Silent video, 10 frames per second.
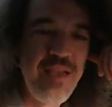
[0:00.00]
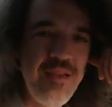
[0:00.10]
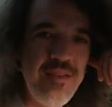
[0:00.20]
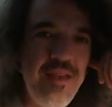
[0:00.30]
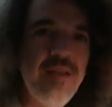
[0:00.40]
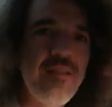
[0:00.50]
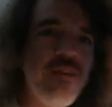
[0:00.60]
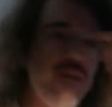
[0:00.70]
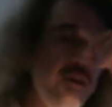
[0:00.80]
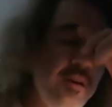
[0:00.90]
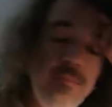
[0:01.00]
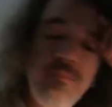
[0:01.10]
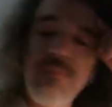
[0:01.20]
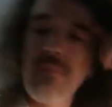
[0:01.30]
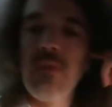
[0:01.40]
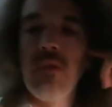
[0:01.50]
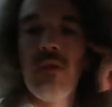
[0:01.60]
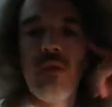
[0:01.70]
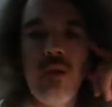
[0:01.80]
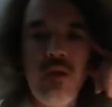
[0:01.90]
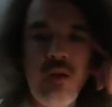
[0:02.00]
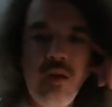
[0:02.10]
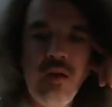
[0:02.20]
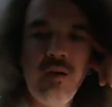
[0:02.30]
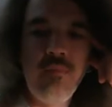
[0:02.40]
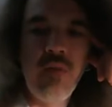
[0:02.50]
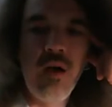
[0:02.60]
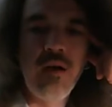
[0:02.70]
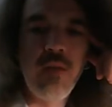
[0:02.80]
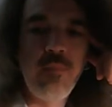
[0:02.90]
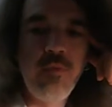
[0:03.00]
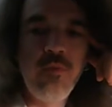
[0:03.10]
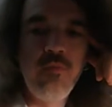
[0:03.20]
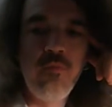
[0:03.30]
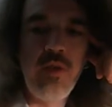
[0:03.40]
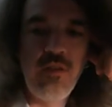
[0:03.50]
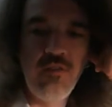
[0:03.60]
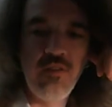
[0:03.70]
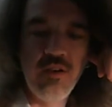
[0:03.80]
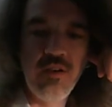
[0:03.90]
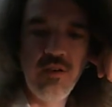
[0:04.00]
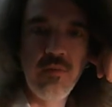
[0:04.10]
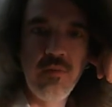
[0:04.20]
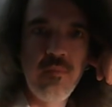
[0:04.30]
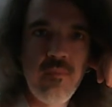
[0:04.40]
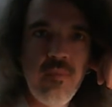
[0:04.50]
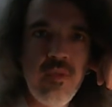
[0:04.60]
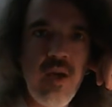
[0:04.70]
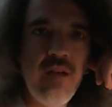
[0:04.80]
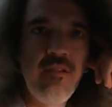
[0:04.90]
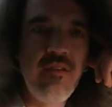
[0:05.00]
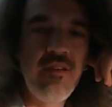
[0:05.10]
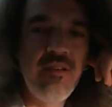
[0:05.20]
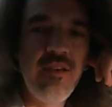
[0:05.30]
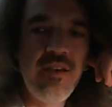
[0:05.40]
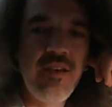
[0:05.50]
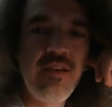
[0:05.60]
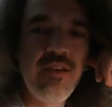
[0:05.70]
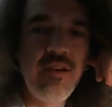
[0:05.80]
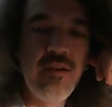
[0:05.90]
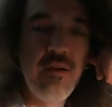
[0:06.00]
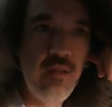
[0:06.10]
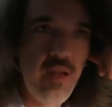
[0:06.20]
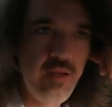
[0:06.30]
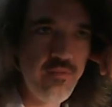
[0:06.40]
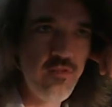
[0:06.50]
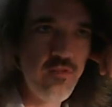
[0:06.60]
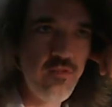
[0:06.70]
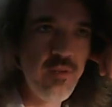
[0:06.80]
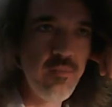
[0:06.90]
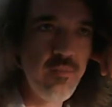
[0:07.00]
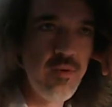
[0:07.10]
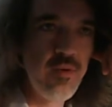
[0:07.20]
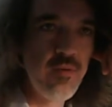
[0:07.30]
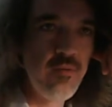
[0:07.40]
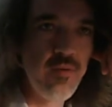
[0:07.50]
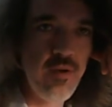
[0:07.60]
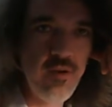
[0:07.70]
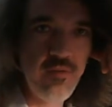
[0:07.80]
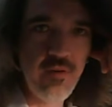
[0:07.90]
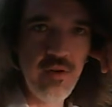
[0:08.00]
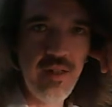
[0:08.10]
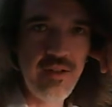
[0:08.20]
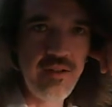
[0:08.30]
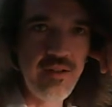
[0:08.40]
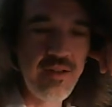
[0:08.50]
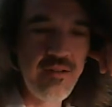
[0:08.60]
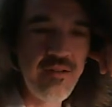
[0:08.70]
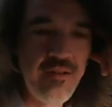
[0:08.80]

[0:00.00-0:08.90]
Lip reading: Yeah, that a couple of weeks ago, I did a live stream very late at night,